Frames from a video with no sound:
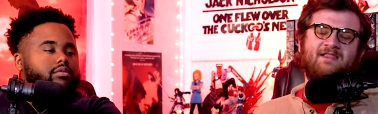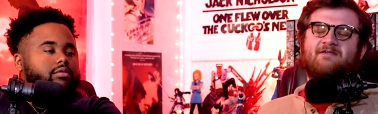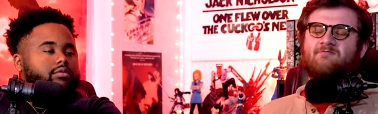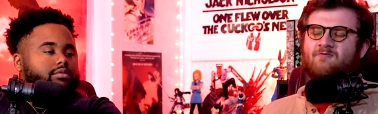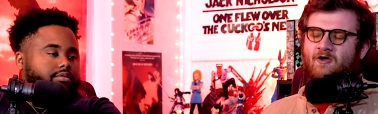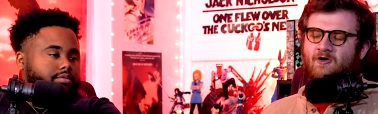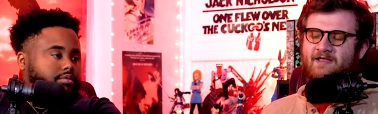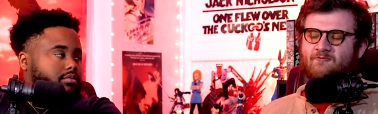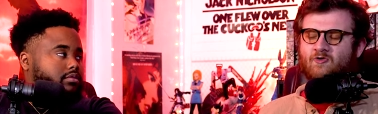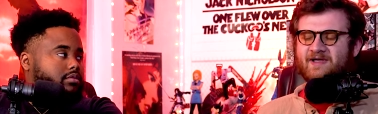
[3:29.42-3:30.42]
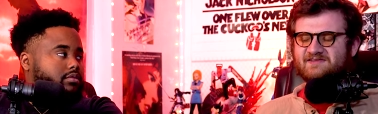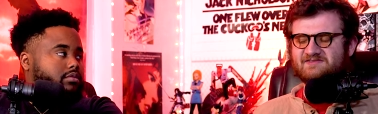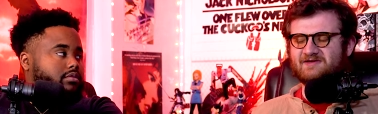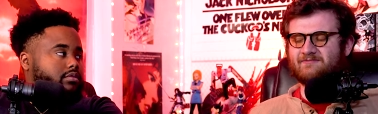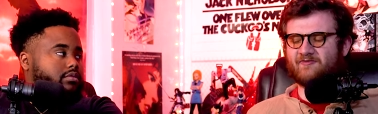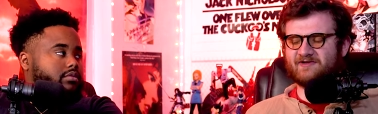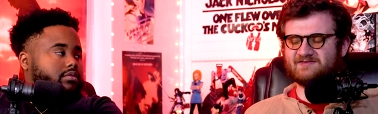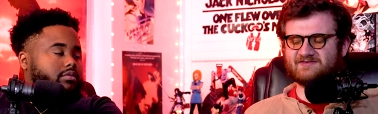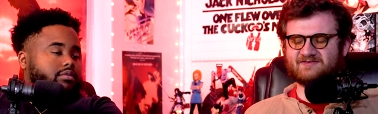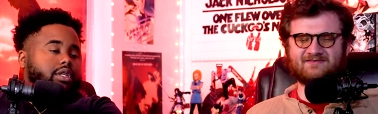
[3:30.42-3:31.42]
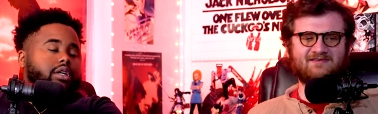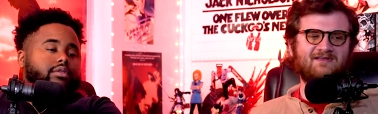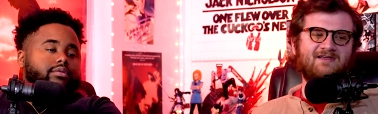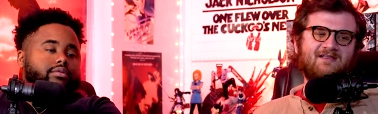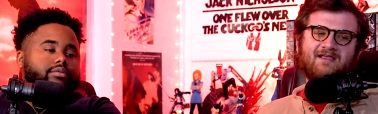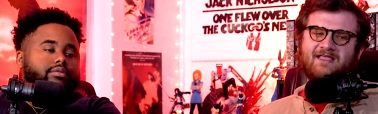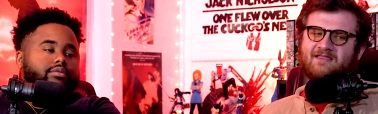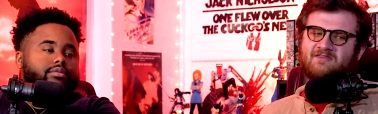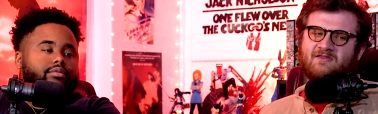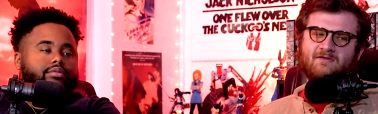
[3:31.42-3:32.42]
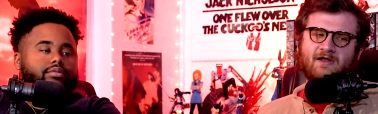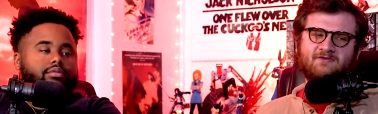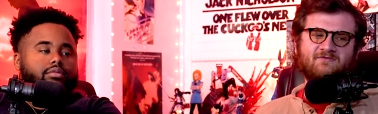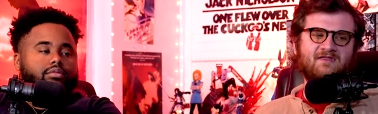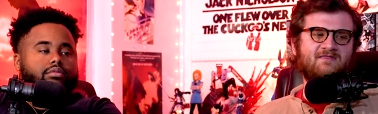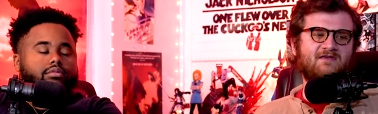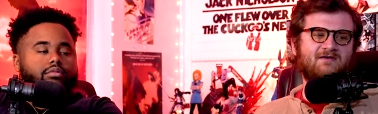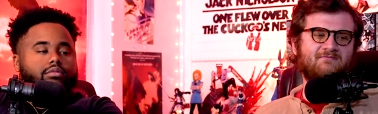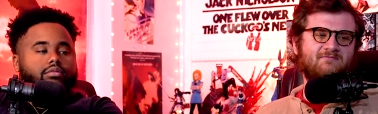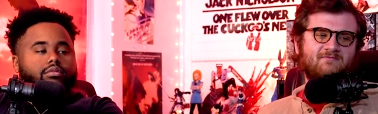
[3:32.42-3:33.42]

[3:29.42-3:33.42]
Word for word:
Speaker 1: like ro- like romance at some points. Yeah. Like I think I do think the